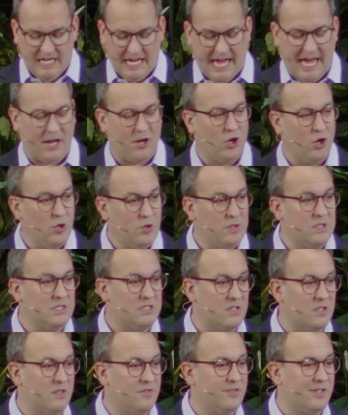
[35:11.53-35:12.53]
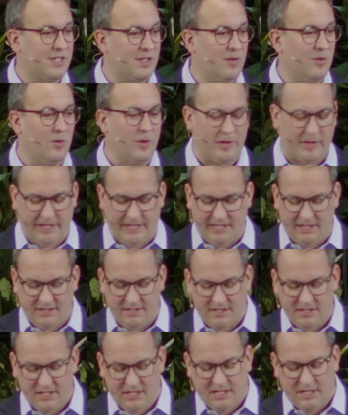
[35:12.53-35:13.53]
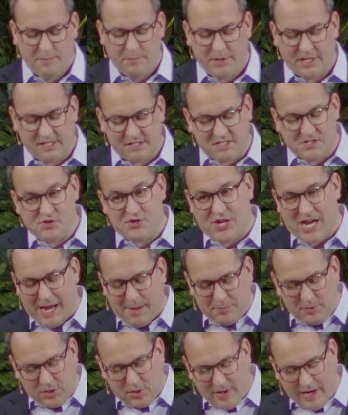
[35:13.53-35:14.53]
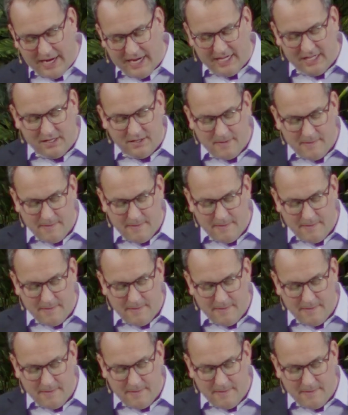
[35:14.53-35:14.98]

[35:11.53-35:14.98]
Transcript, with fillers: and who deserved the glory. Because in chapter eight,